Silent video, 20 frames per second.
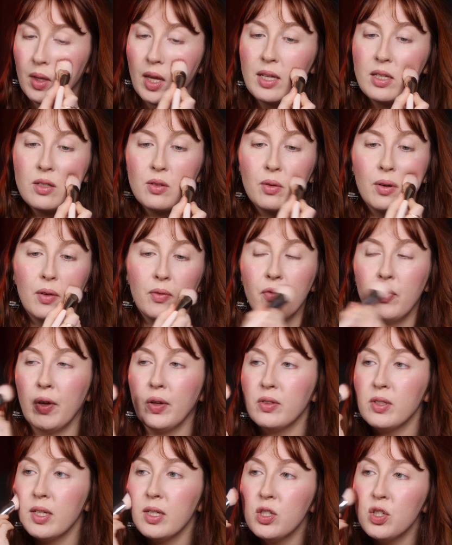I do have
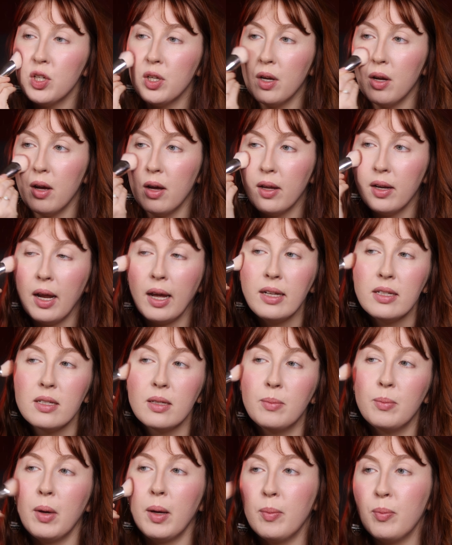foundation on. I
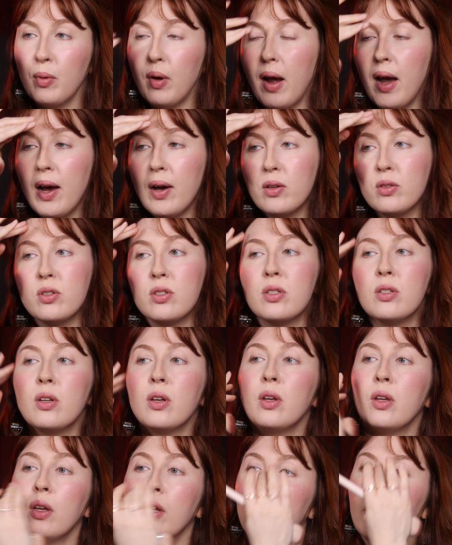did my brows
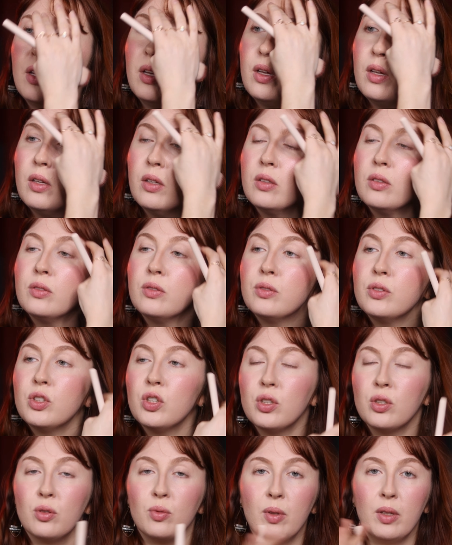
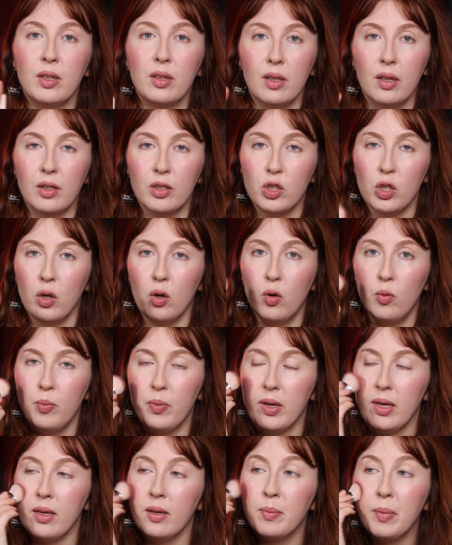just with a
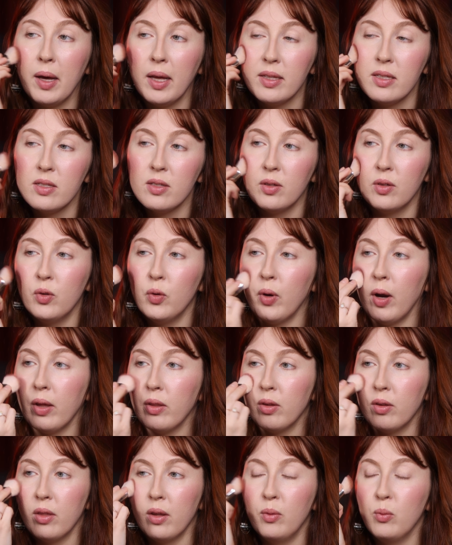taupey pencil
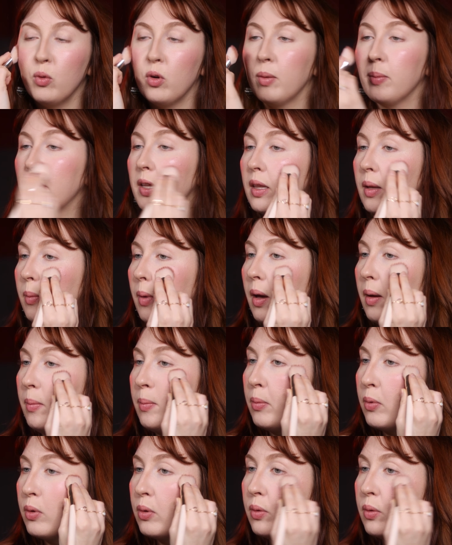rather than warming them up.